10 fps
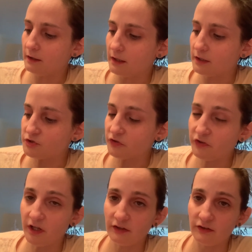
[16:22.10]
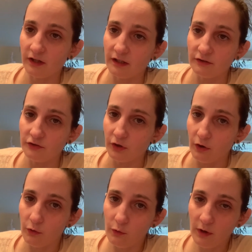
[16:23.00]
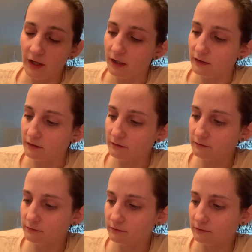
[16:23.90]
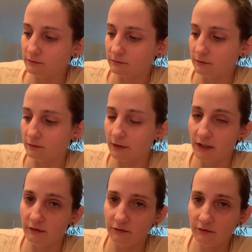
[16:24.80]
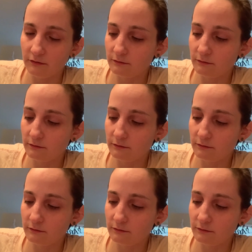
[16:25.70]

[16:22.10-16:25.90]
It just tastes like dough and glaze.